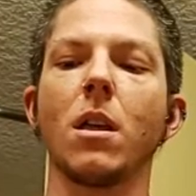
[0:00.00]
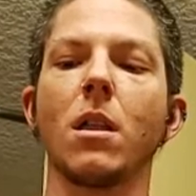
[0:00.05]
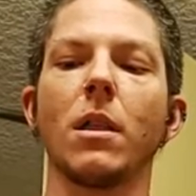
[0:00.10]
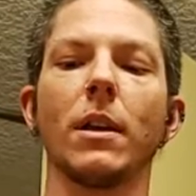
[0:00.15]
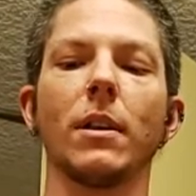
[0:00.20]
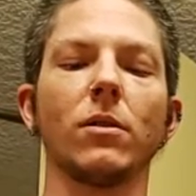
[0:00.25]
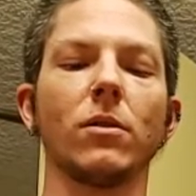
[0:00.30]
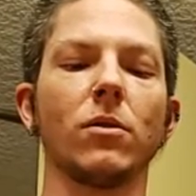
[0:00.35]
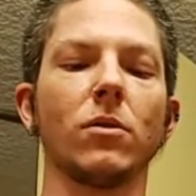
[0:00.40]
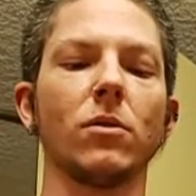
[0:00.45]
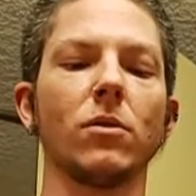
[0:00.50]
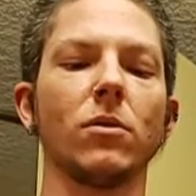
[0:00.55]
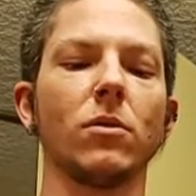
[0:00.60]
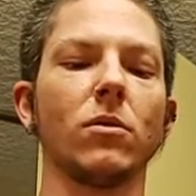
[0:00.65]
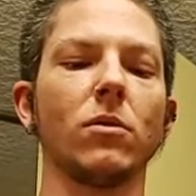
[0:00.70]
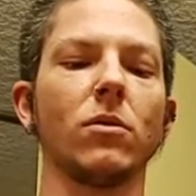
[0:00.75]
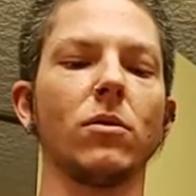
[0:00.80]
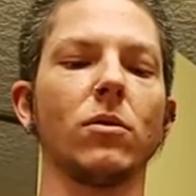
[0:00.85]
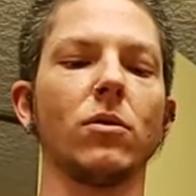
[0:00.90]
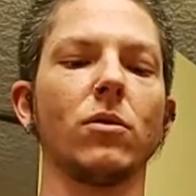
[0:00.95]
Let's
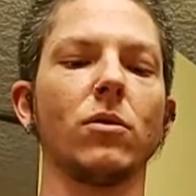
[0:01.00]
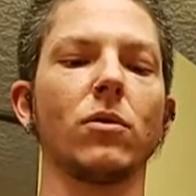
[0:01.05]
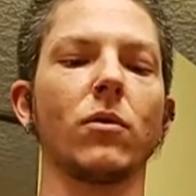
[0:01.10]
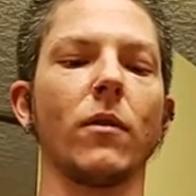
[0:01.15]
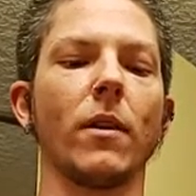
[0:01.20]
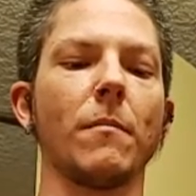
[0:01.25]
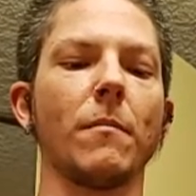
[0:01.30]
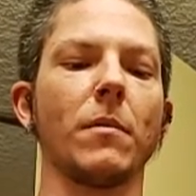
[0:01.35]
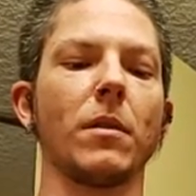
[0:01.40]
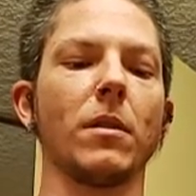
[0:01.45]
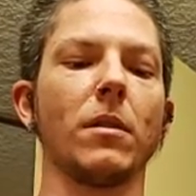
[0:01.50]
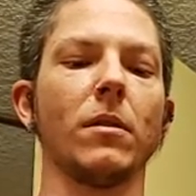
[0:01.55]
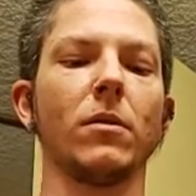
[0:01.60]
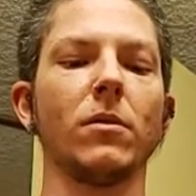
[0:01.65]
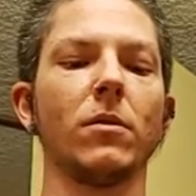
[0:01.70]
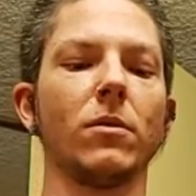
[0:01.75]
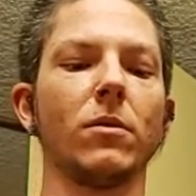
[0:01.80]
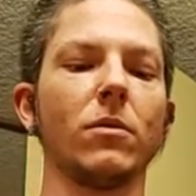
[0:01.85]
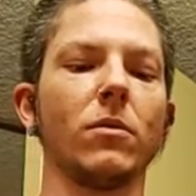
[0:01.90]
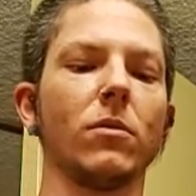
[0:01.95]
scrape
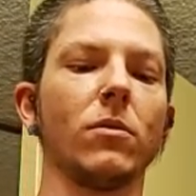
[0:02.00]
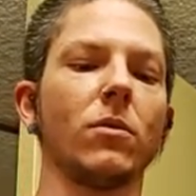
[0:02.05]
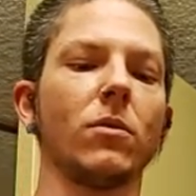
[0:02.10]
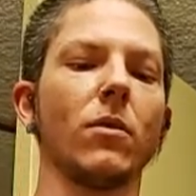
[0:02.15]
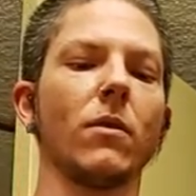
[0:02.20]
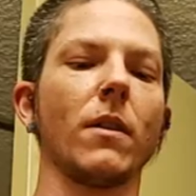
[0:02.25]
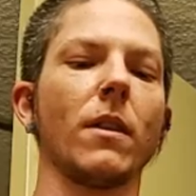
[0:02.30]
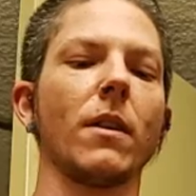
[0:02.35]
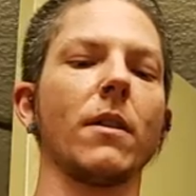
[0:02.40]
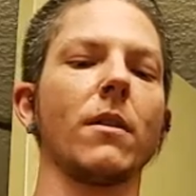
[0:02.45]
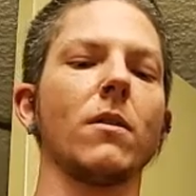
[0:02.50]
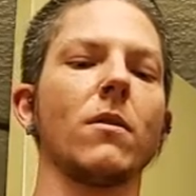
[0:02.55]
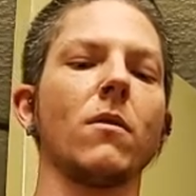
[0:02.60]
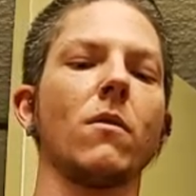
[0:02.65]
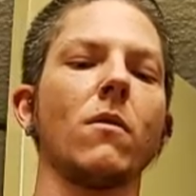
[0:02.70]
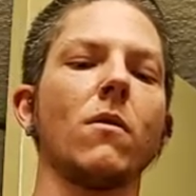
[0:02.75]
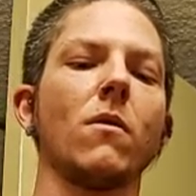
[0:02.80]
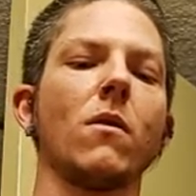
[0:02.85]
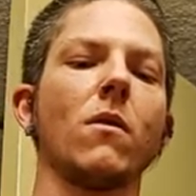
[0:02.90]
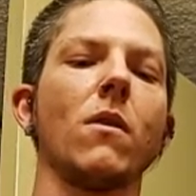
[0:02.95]
this so that
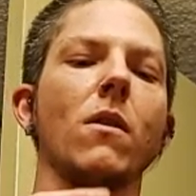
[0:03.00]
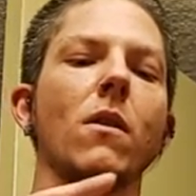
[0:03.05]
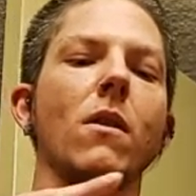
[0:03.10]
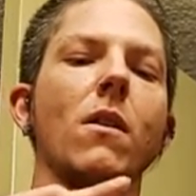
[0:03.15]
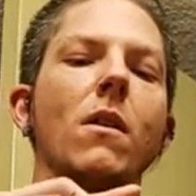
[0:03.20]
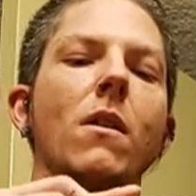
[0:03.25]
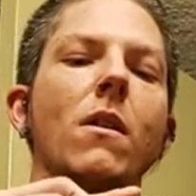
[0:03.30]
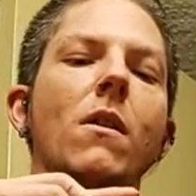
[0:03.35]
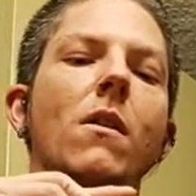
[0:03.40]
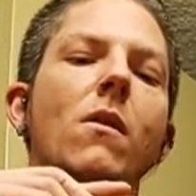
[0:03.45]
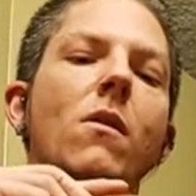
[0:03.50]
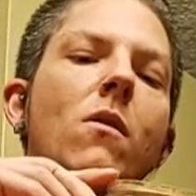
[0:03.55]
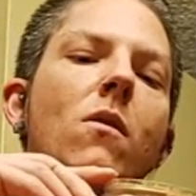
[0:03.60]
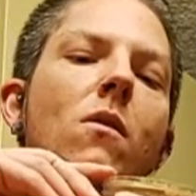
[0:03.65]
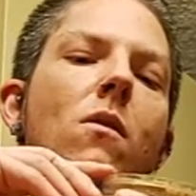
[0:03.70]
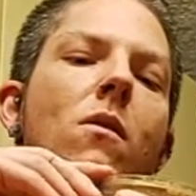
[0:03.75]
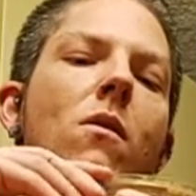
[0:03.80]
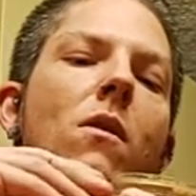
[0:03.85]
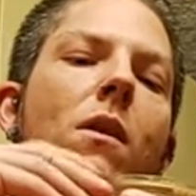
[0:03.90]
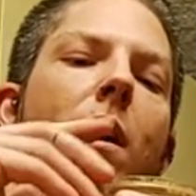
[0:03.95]

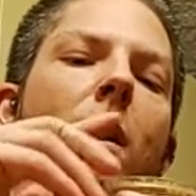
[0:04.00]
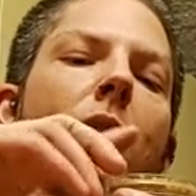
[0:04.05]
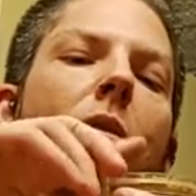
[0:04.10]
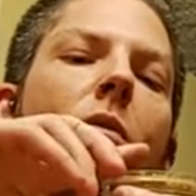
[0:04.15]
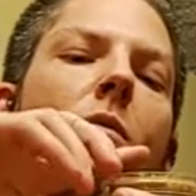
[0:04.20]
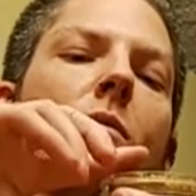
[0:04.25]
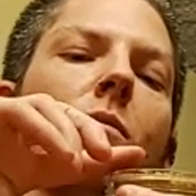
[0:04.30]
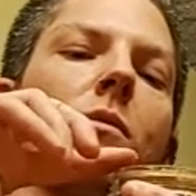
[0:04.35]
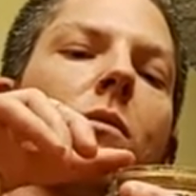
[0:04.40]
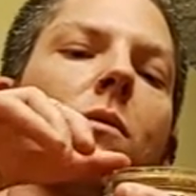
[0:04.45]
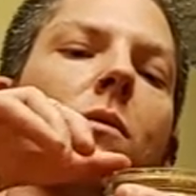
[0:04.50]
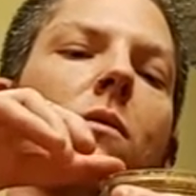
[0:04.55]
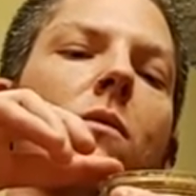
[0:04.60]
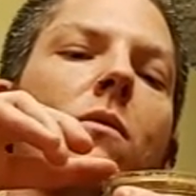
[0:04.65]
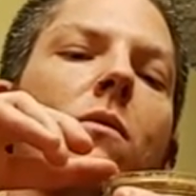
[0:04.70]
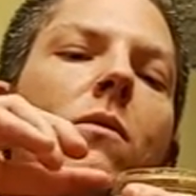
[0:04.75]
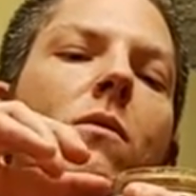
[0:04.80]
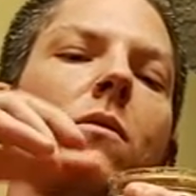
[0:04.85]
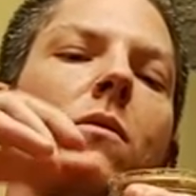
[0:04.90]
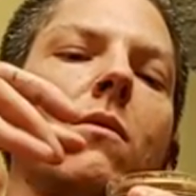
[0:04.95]
I don't
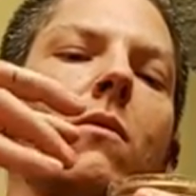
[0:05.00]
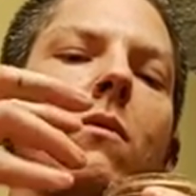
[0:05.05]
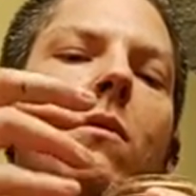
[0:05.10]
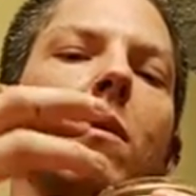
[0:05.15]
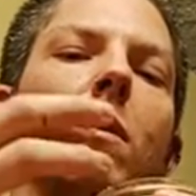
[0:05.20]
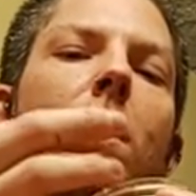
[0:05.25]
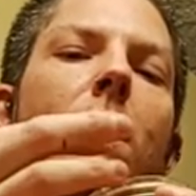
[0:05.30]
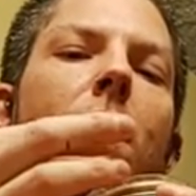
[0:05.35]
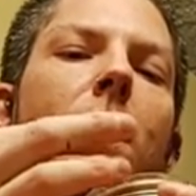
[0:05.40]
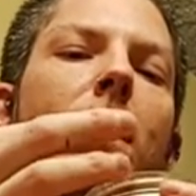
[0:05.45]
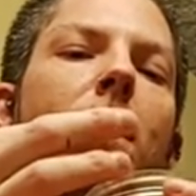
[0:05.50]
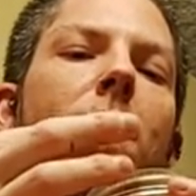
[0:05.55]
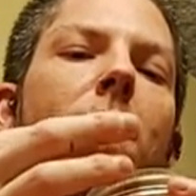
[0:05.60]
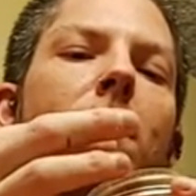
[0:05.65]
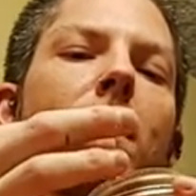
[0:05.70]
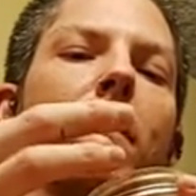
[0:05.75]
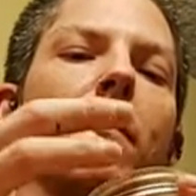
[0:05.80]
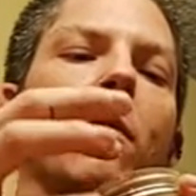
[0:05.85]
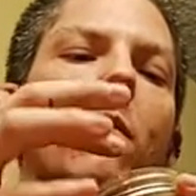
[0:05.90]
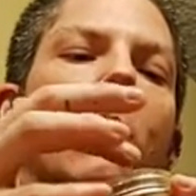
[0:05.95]
get this
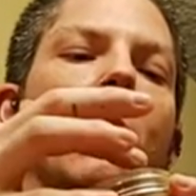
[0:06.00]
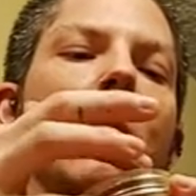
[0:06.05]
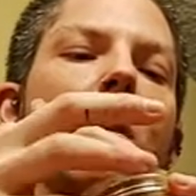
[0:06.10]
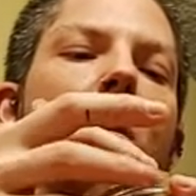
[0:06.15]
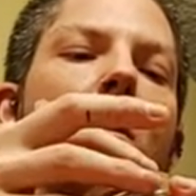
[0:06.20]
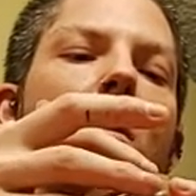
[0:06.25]
everywhere.